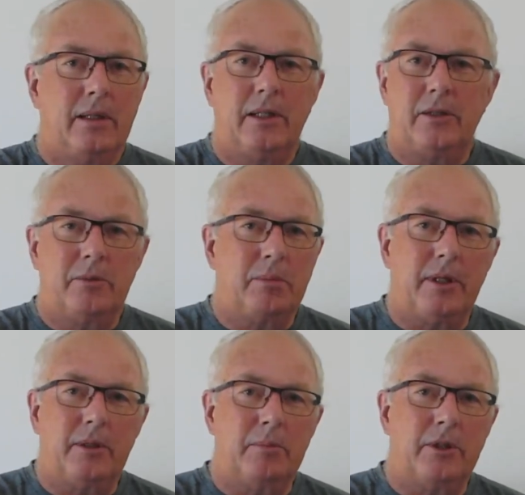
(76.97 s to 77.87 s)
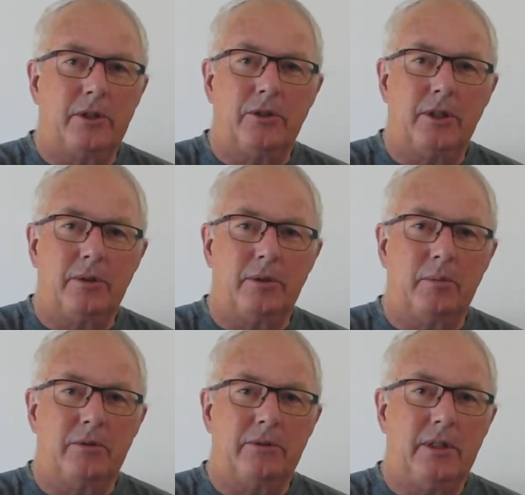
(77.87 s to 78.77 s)
That's Brandenburg Concerto
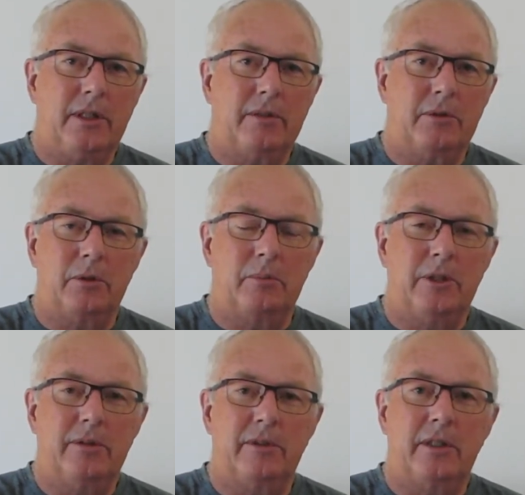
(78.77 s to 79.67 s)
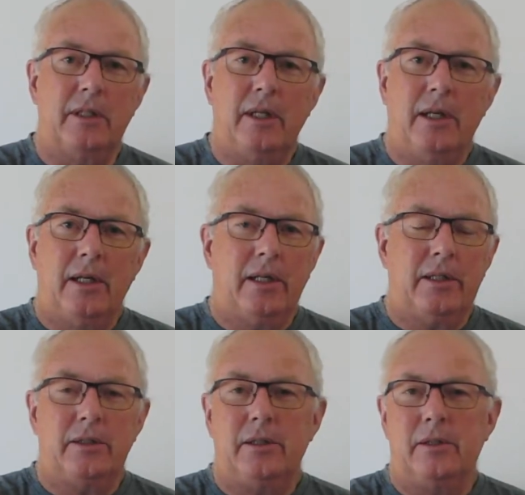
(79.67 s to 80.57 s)
number 5, a little bit of it.
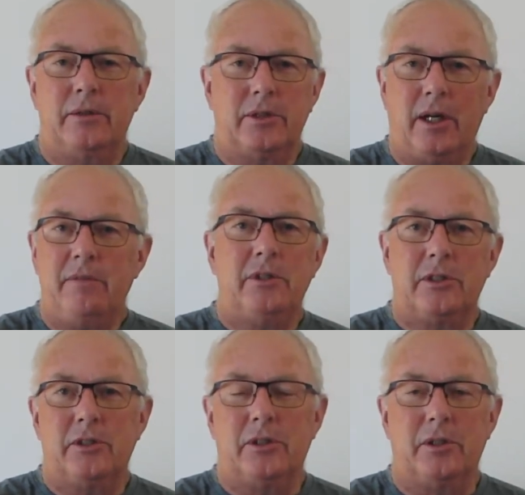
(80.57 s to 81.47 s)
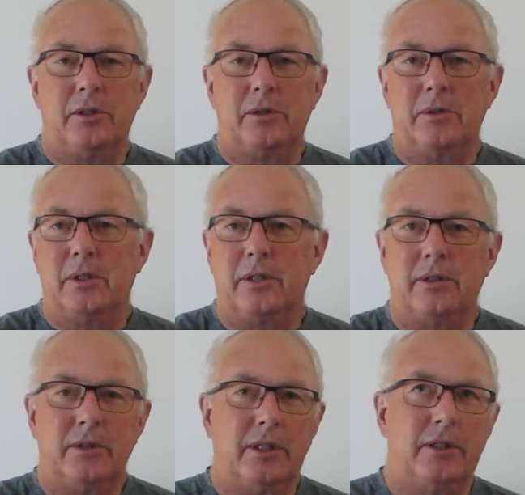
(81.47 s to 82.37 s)
It's obvious to you that,
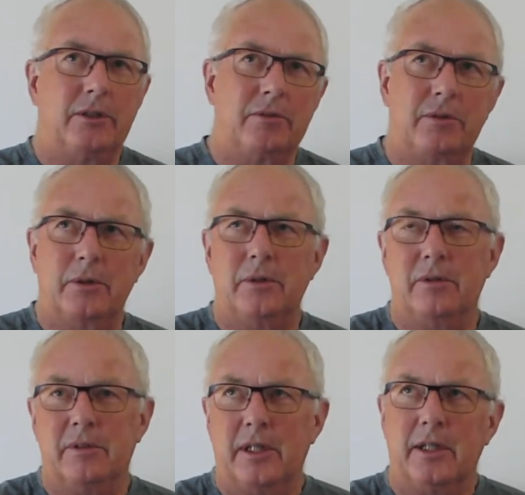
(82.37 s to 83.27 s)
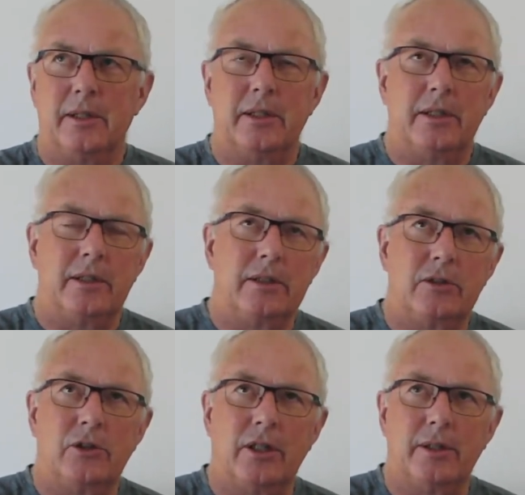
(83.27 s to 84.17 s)
okay, there's a flute and a violin and a
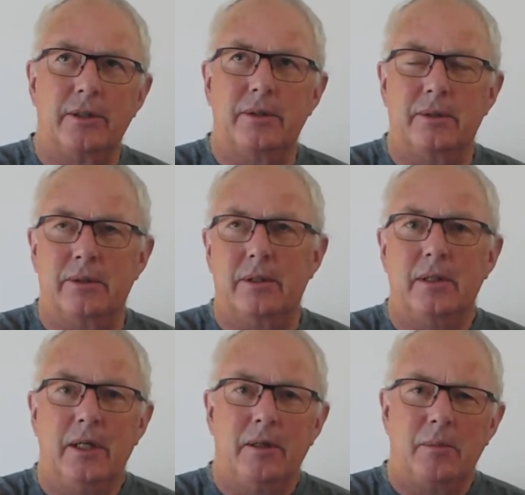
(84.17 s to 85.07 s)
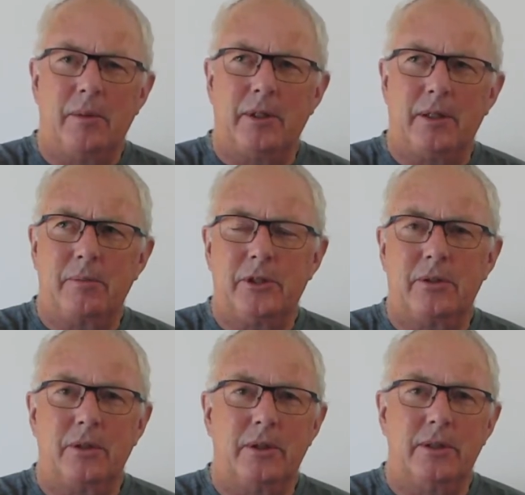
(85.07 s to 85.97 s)
cello and probably a
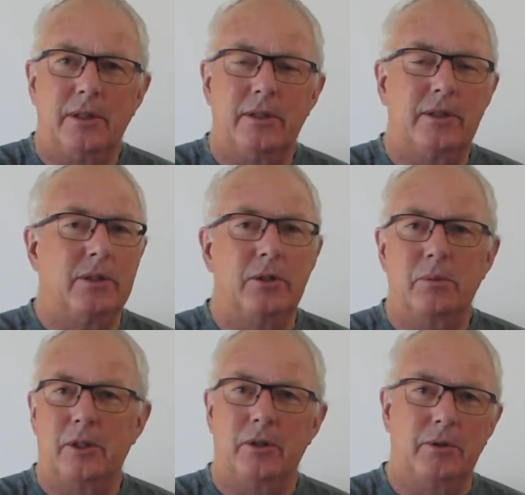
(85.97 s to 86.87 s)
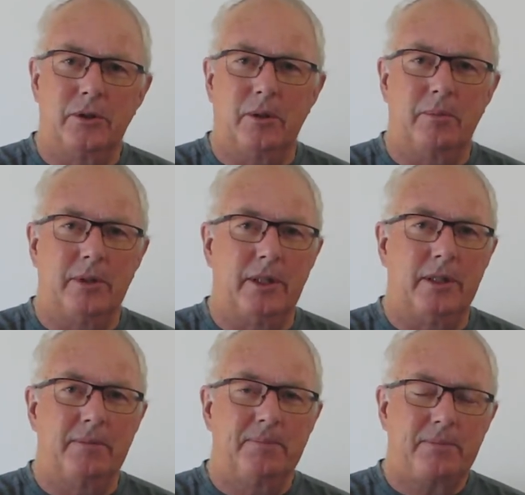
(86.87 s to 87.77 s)
harpsichord in there, and you know what notes they're playing.